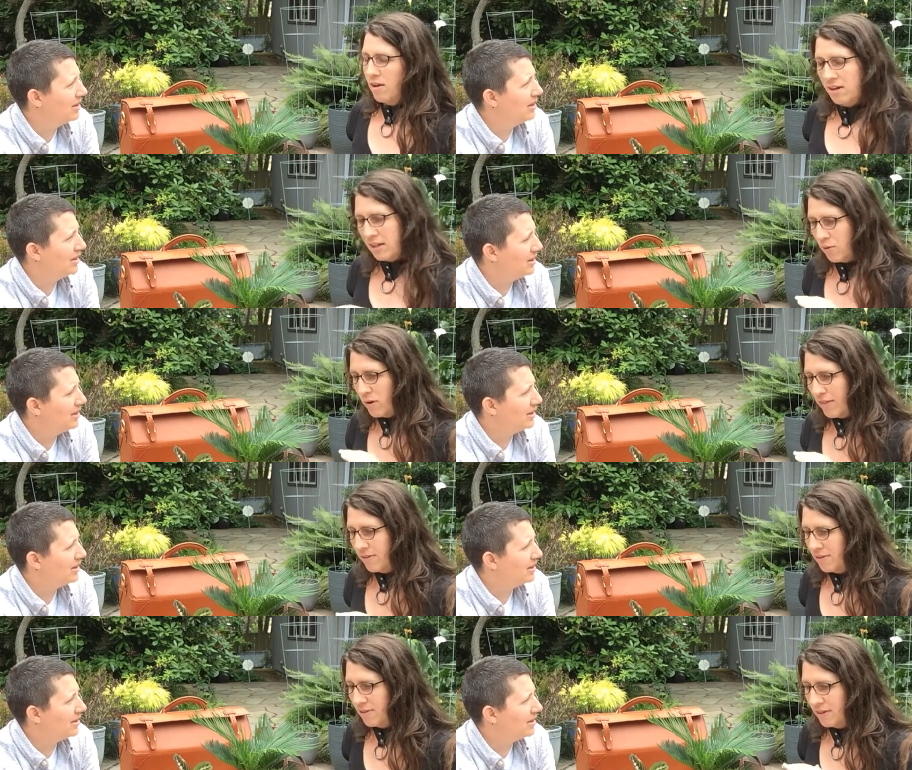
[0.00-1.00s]
Speaker 1: I'll get the
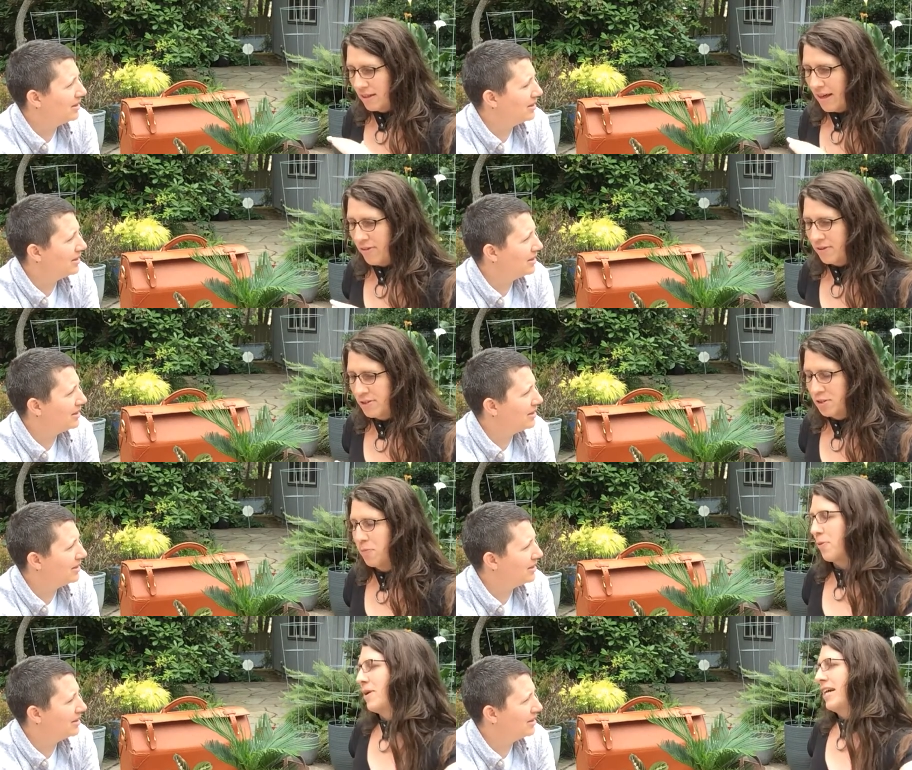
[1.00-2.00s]
weather the leather
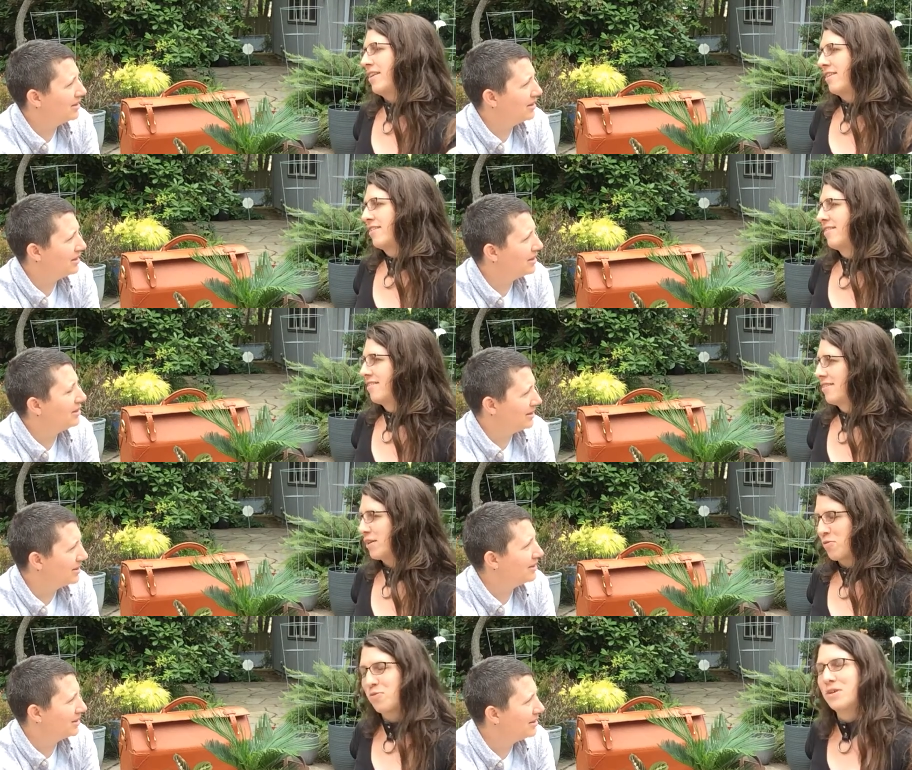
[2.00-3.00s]
super wet,
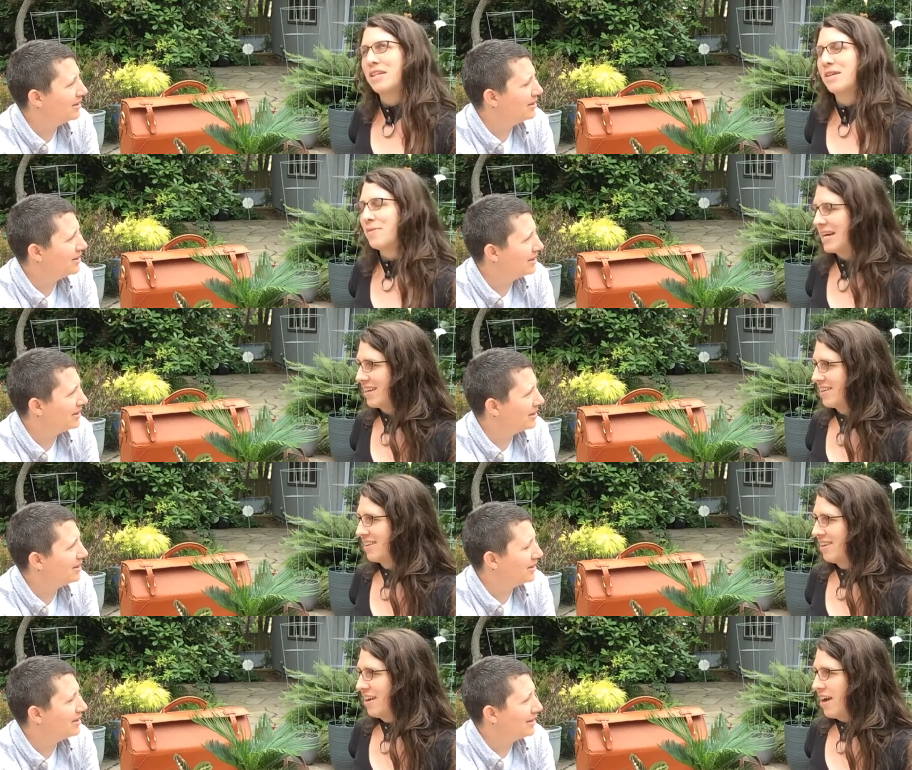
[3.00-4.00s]
like really wet,
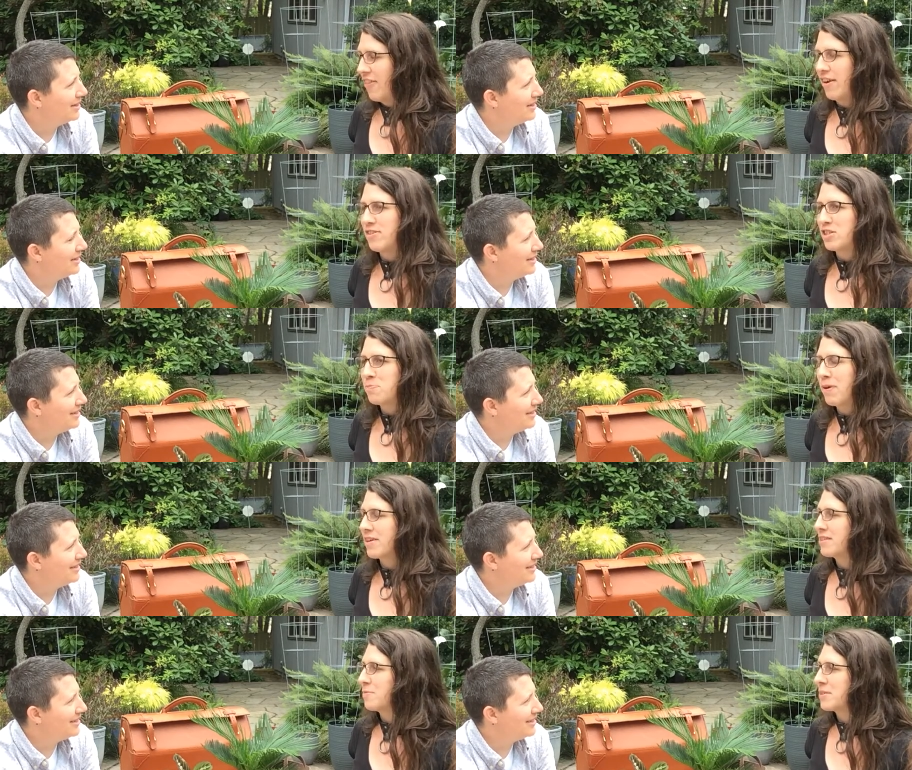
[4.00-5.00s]
and then I'll just
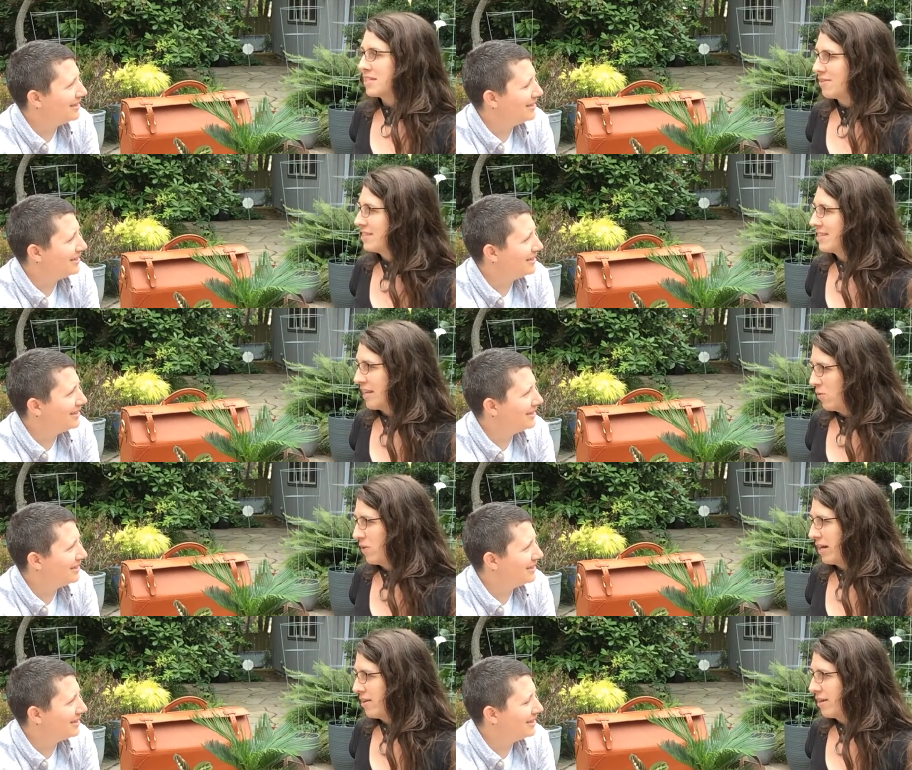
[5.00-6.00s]
park some serious dead
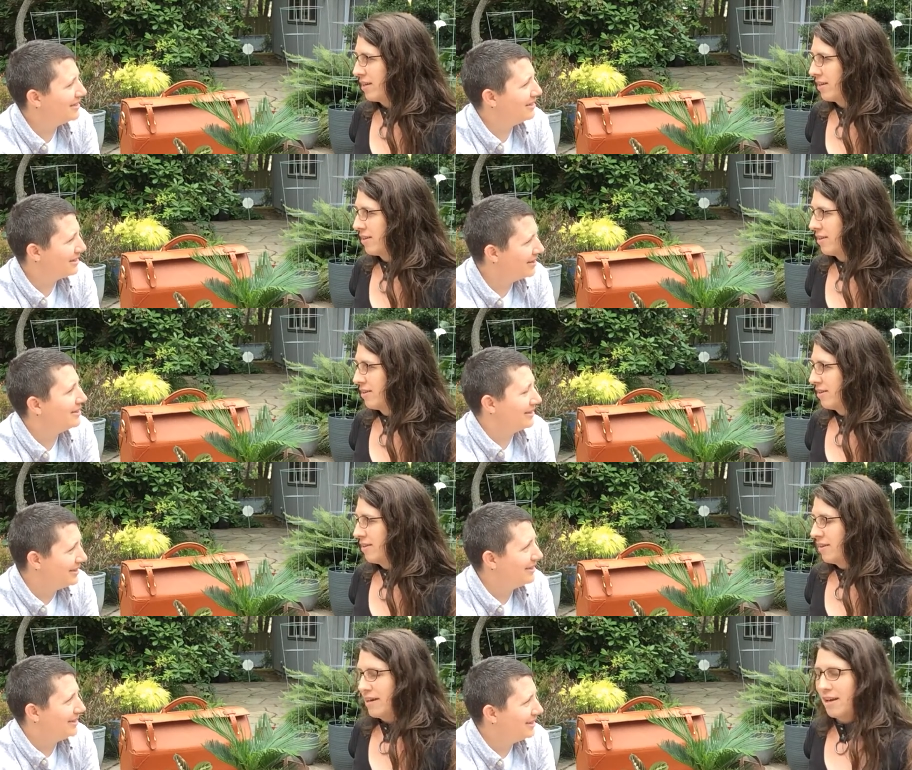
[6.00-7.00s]
weight on it,
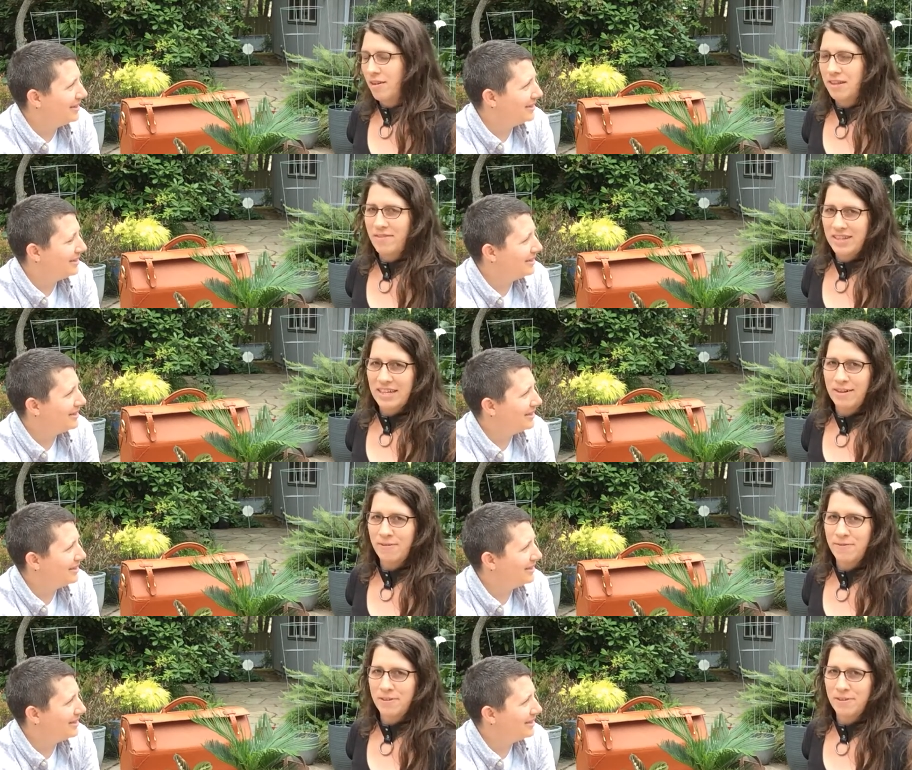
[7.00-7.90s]
and I'll leave it there